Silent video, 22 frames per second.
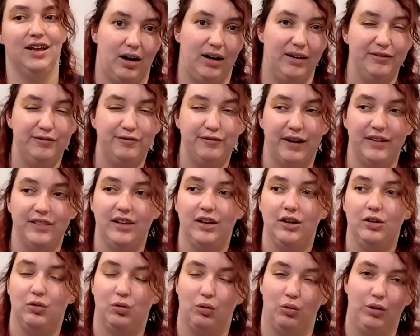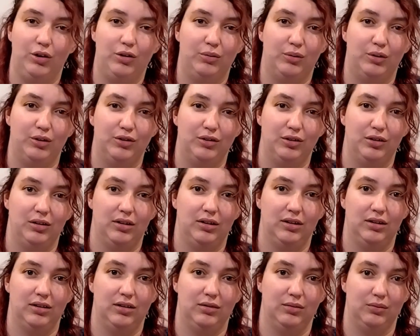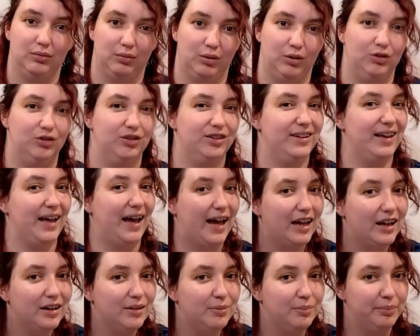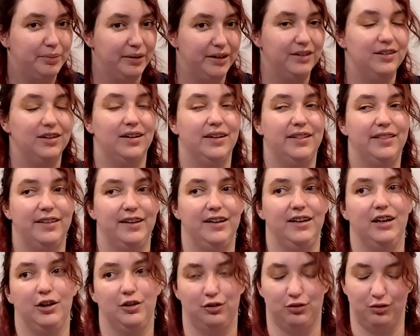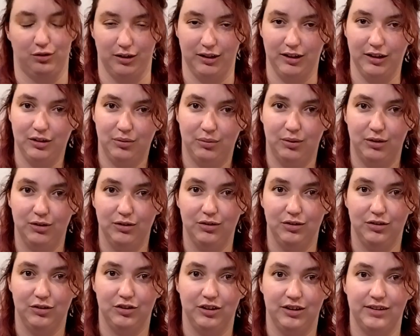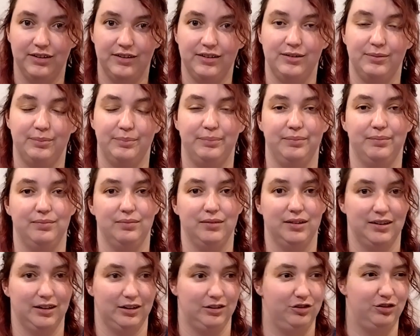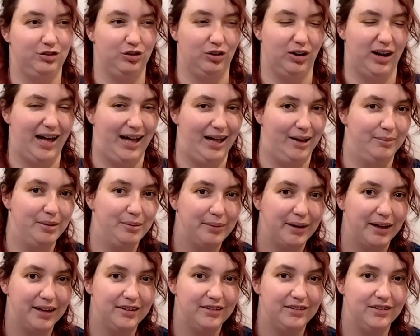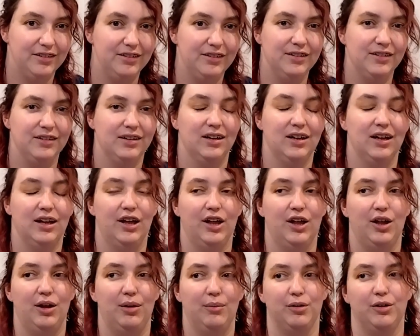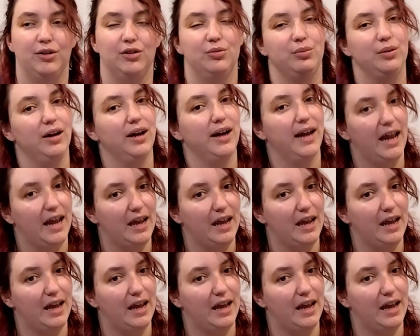I found that oil washes are better than acrylic washes, such as your army painters, because when I